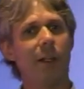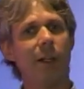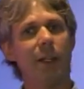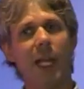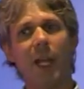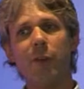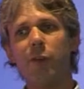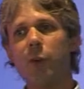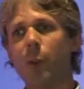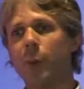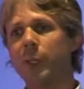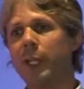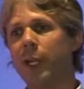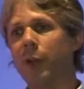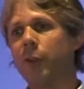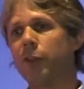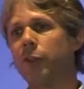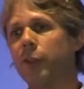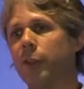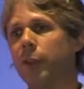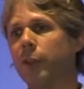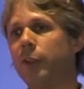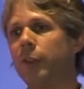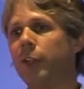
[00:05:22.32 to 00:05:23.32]
Everyone else
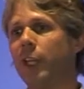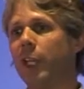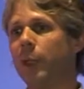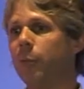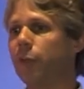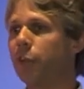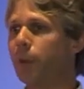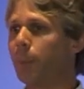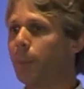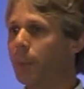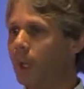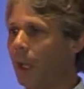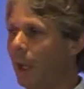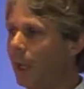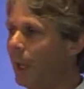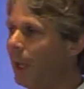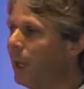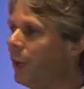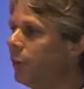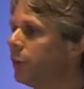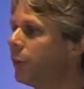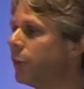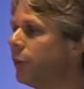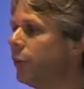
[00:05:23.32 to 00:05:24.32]
on the team,
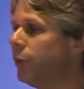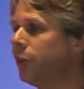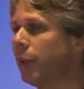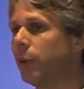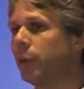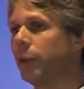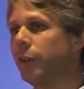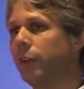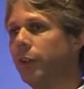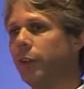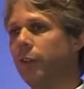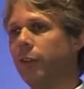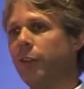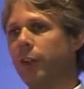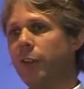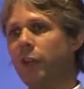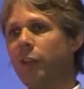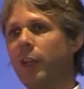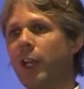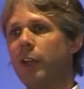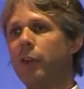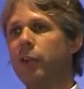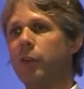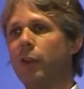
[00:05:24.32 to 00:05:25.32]
suppliers, consultants,
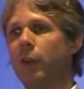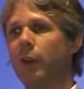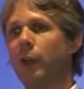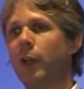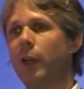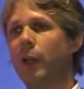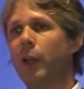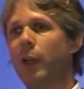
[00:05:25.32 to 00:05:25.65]
etc.,